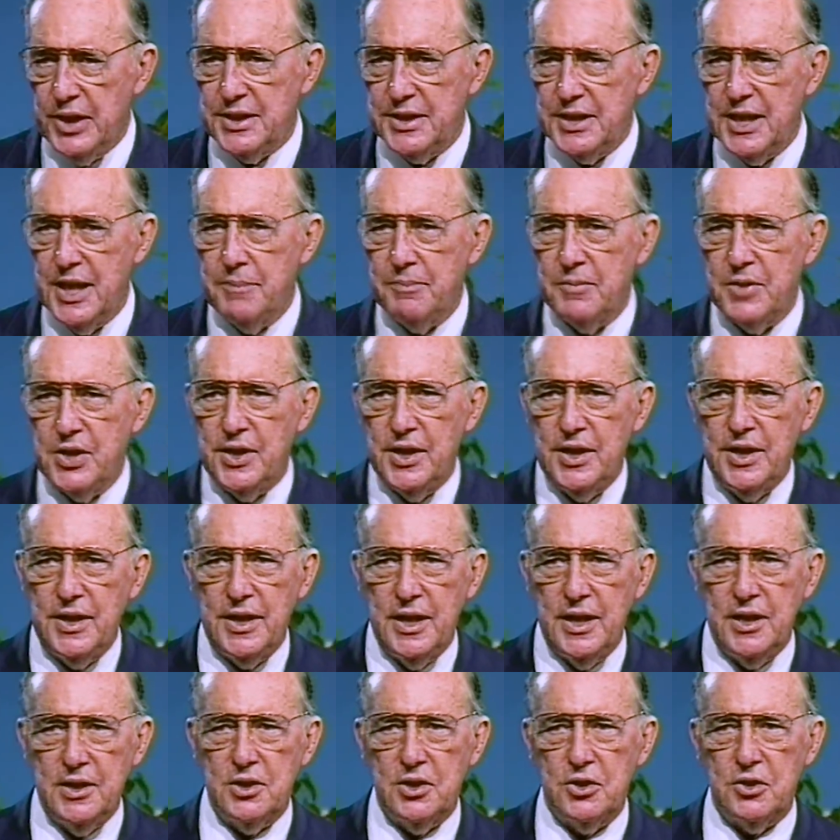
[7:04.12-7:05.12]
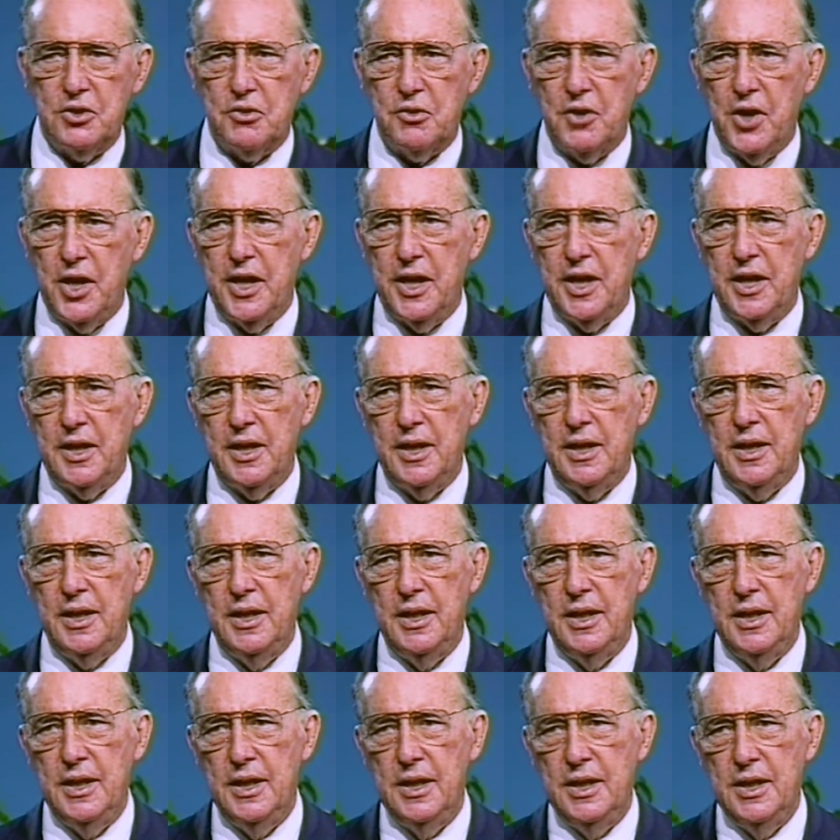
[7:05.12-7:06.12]
be tempted into trying
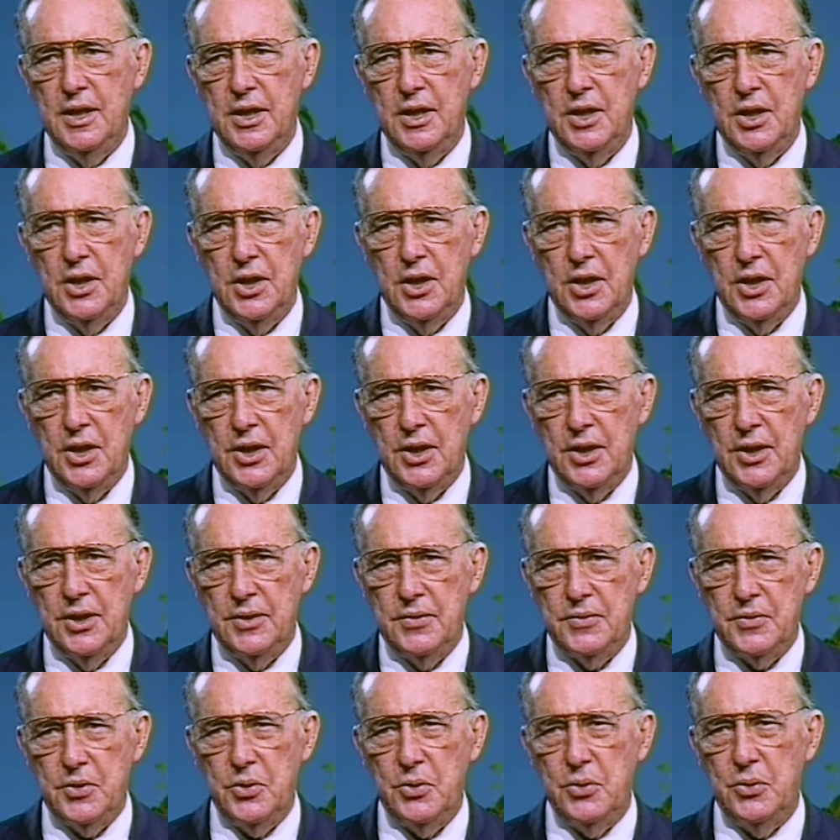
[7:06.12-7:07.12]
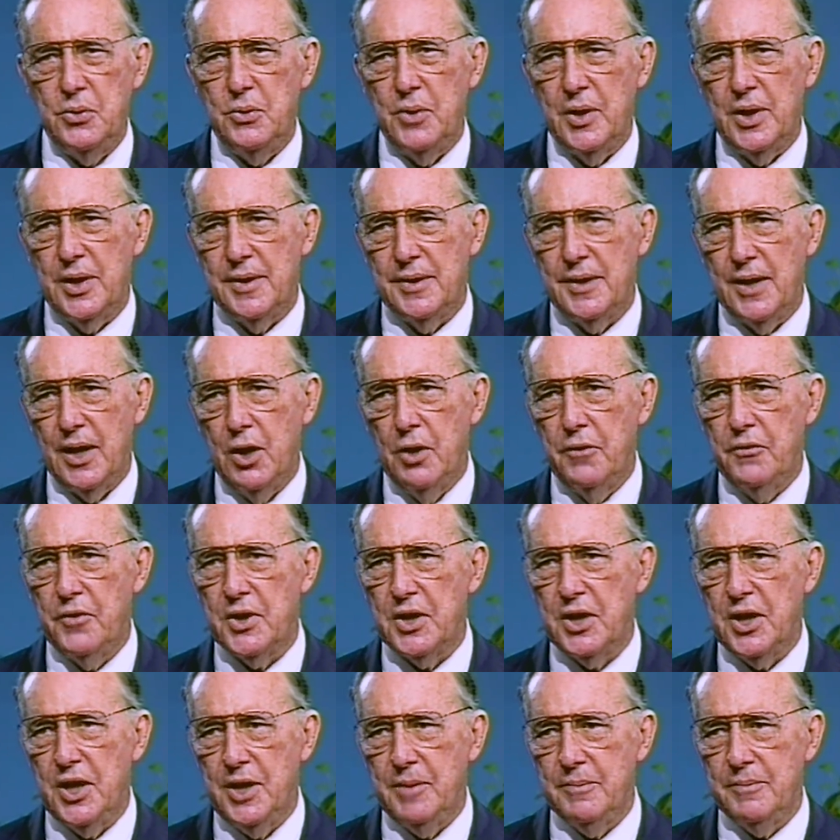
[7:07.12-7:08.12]
to
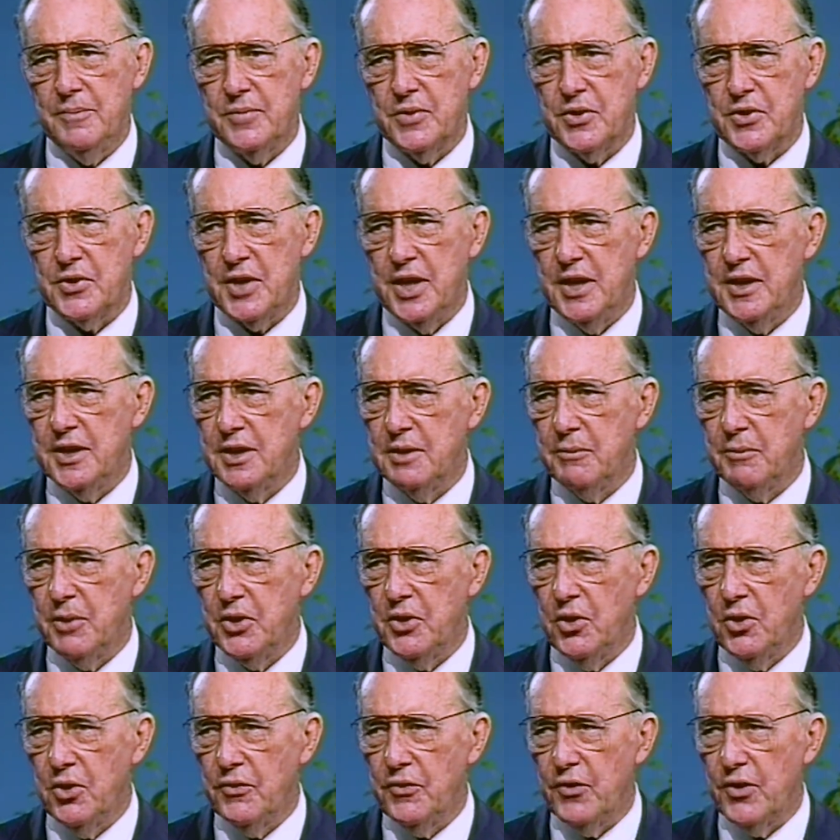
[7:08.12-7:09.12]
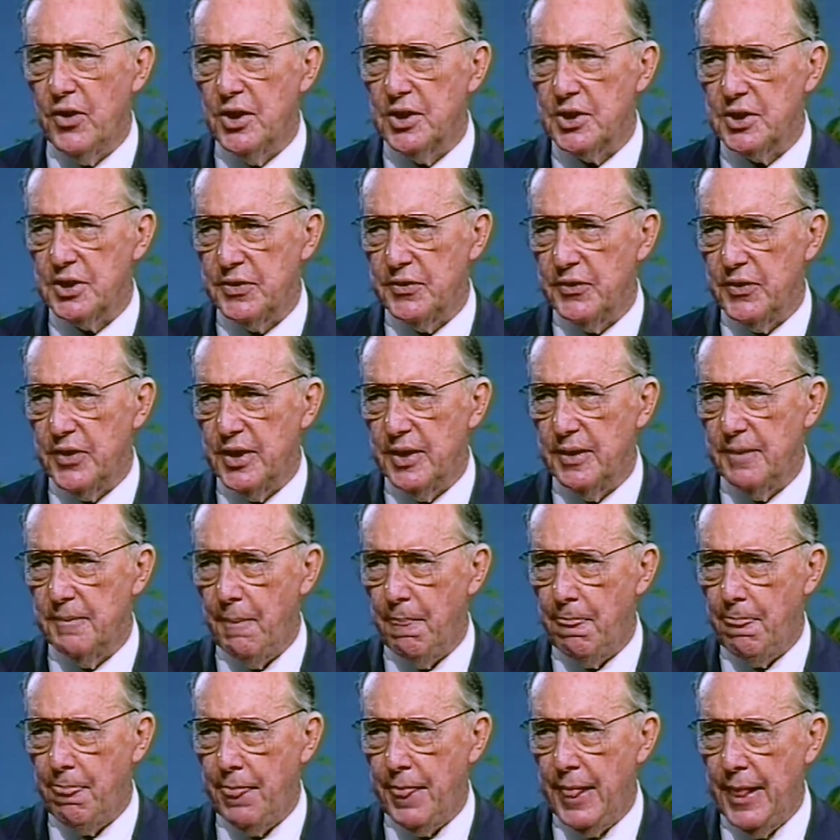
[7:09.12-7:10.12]
overcome Satan with your philosophy
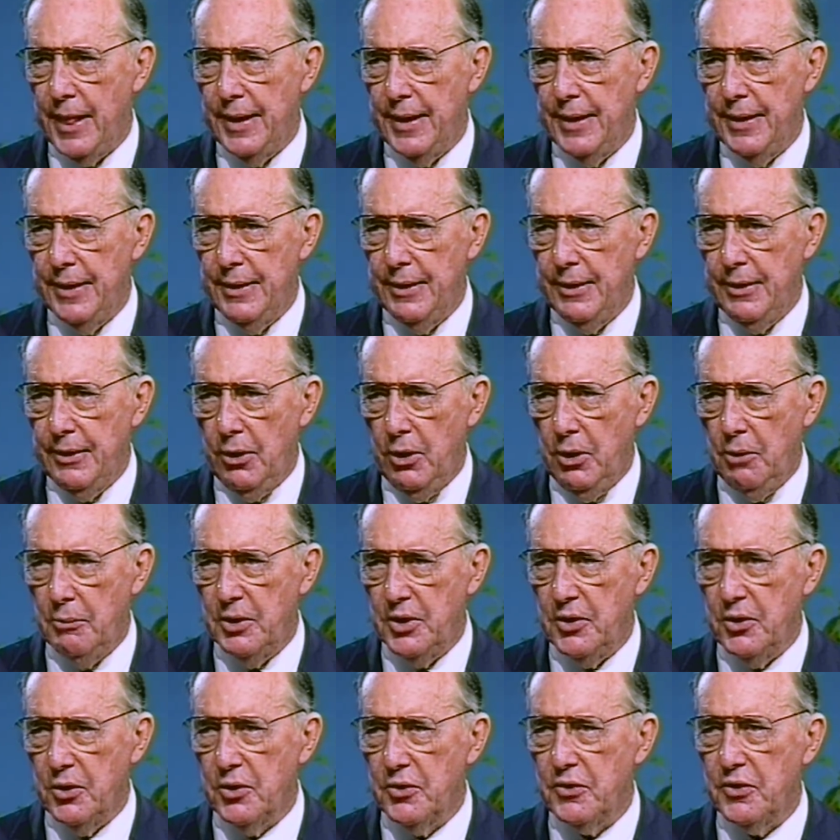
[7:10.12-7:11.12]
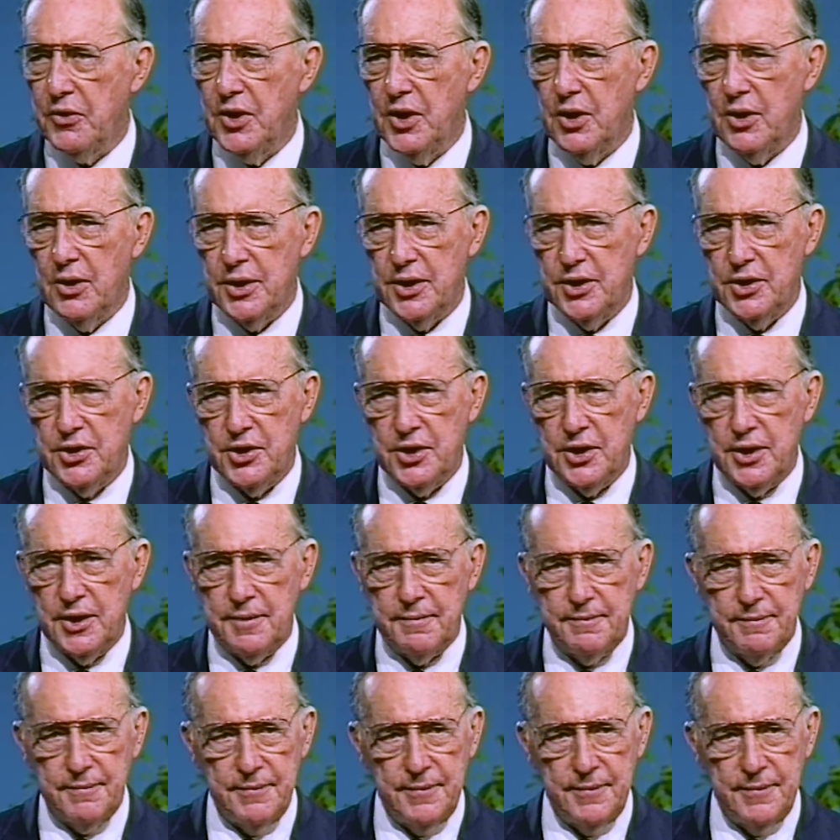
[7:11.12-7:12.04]
or with your theology.